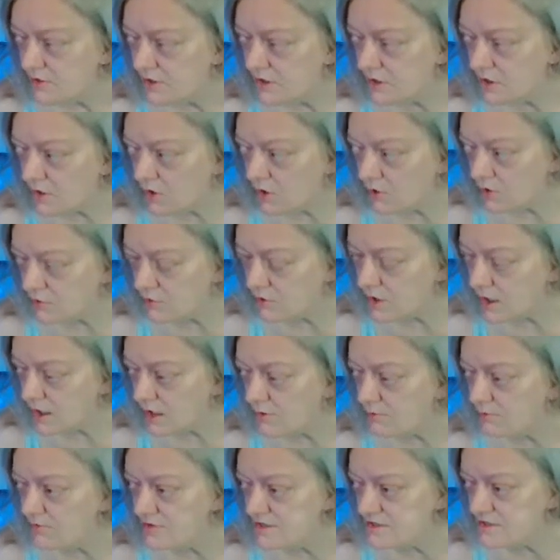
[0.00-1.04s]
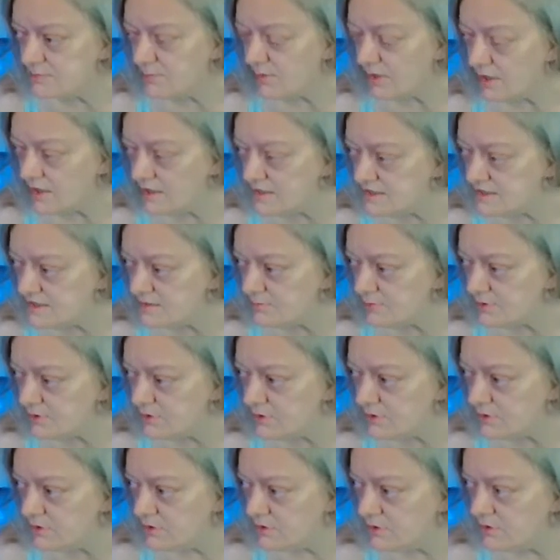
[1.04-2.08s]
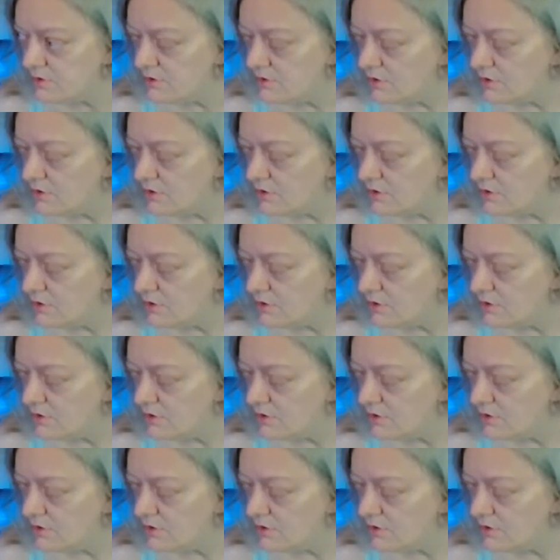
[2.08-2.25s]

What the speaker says: that are not responsible